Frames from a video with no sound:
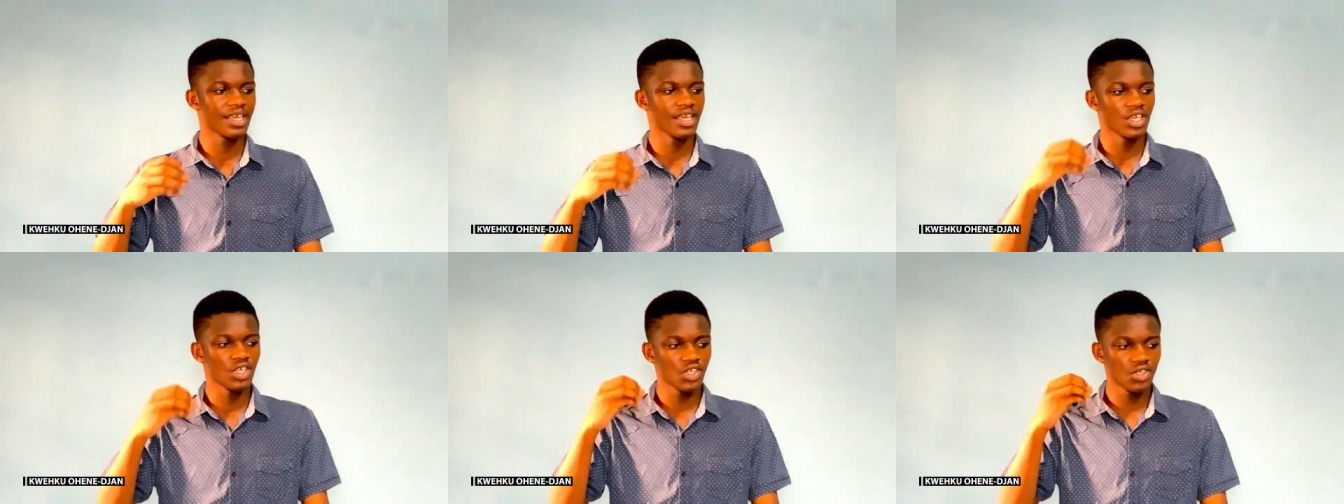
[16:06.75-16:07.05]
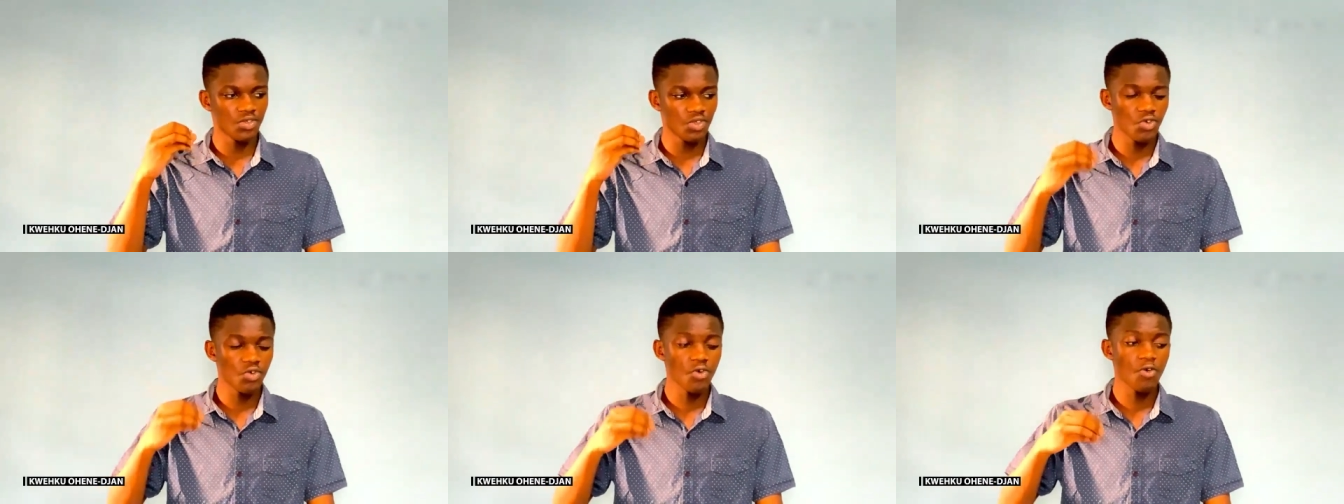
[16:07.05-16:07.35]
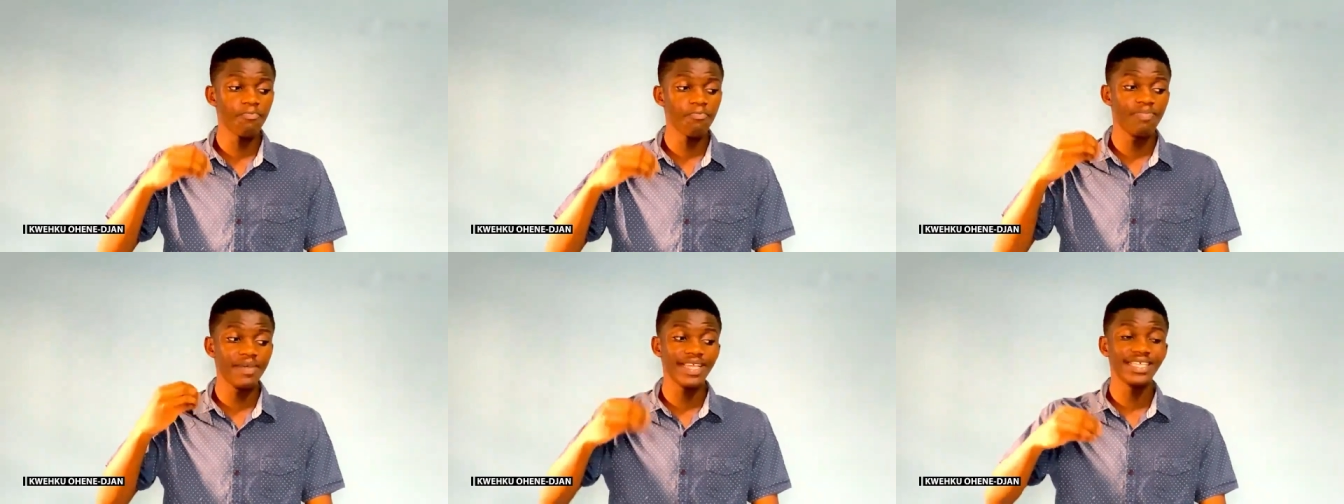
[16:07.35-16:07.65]

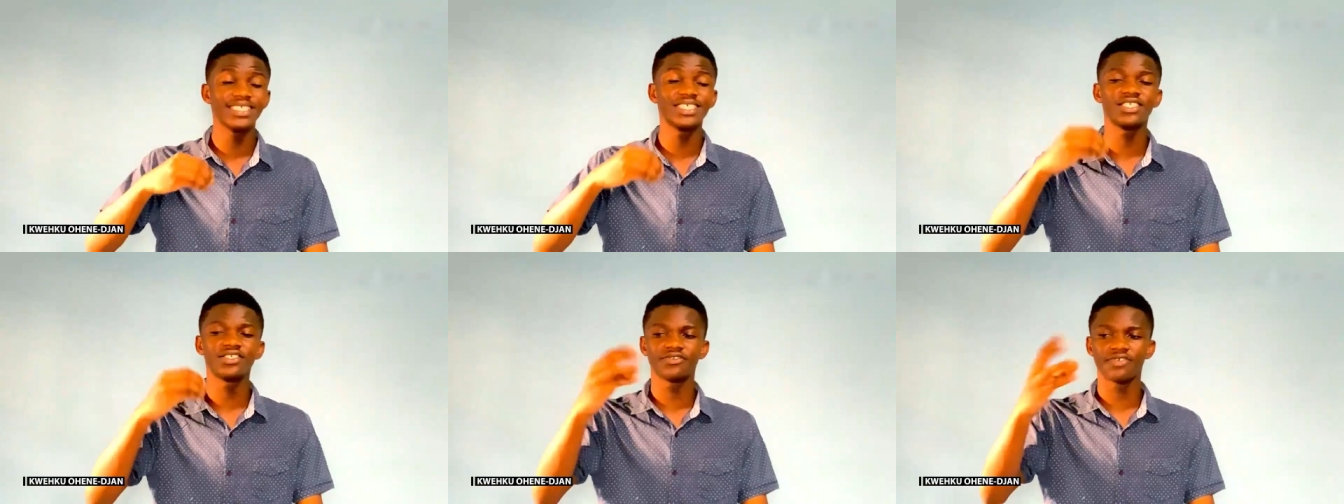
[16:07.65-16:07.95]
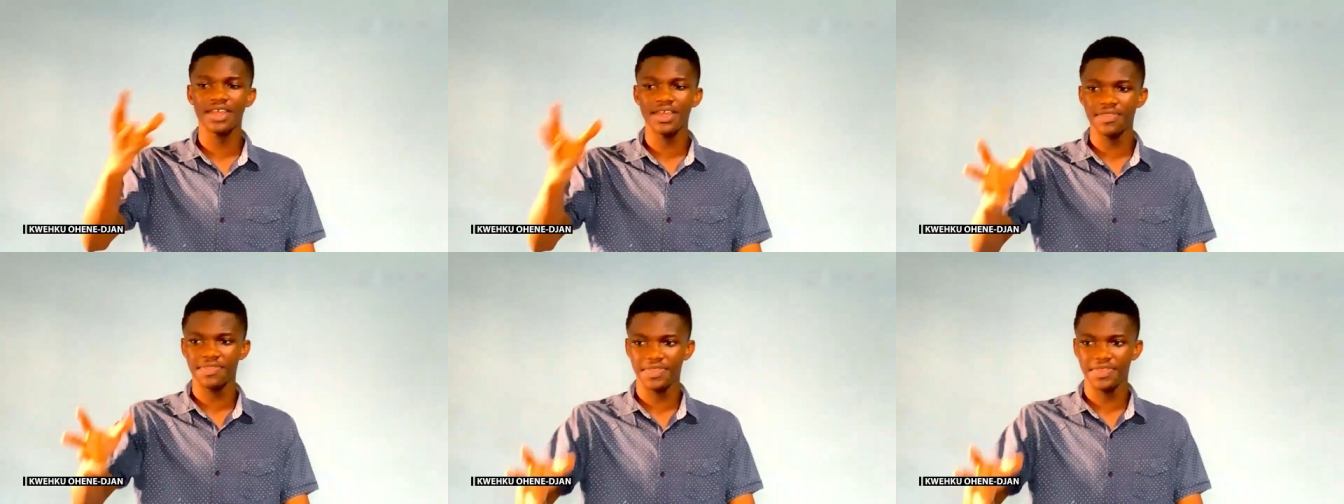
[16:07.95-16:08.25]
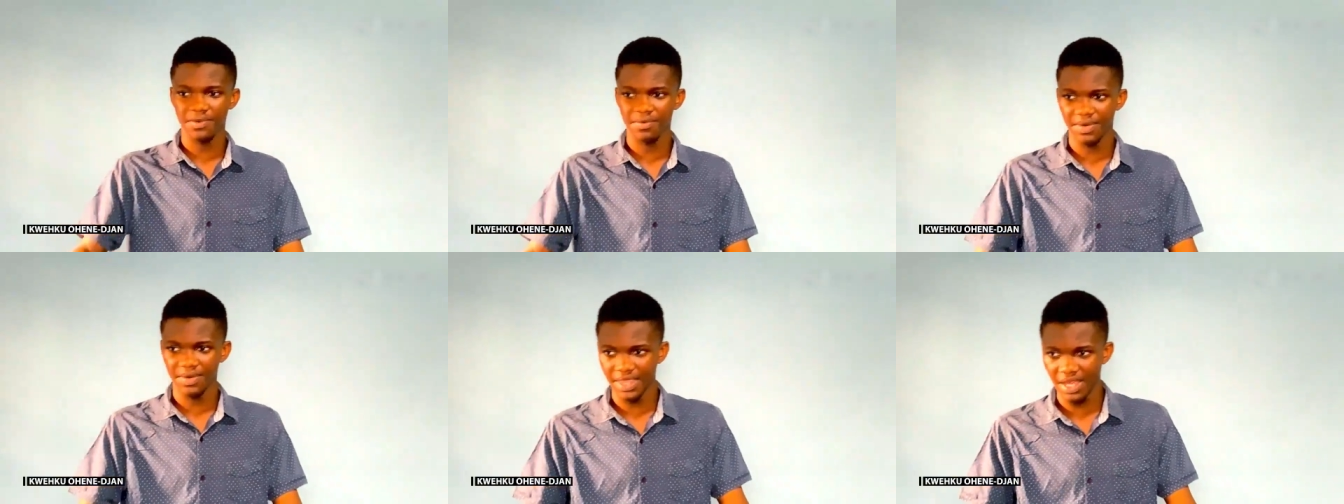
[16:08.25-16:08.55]
you being
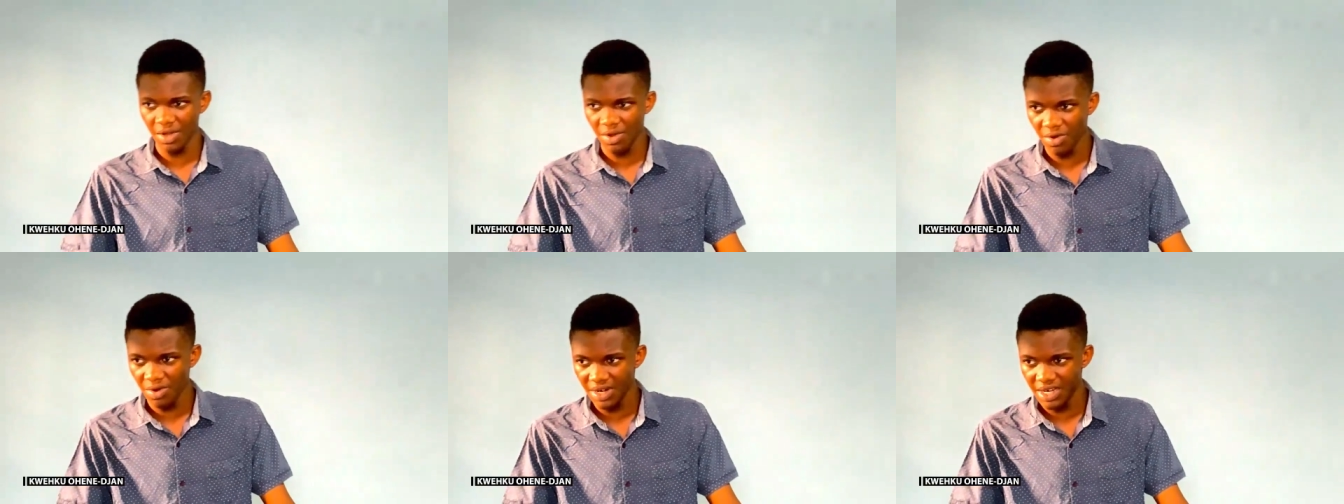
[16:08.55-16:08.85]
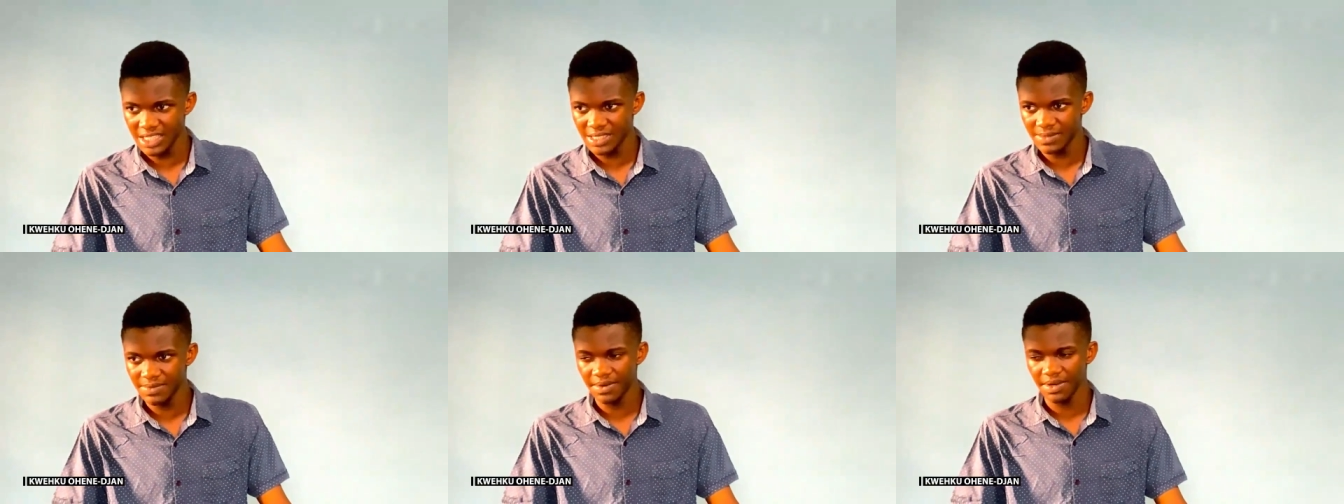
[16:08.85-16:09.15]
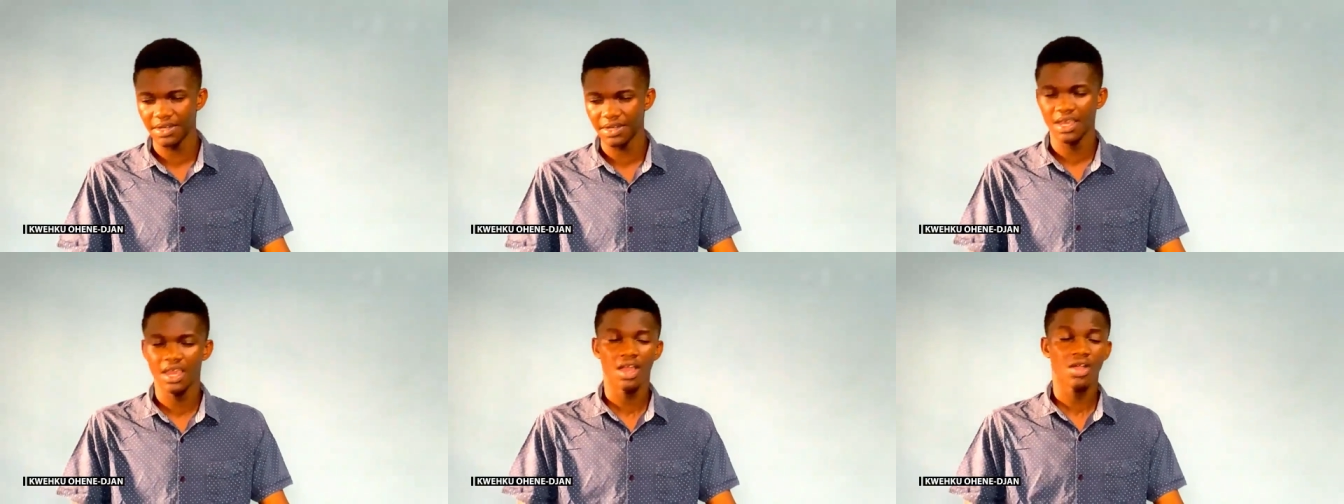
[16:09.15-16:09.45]
strengthened with the Holy Spirit.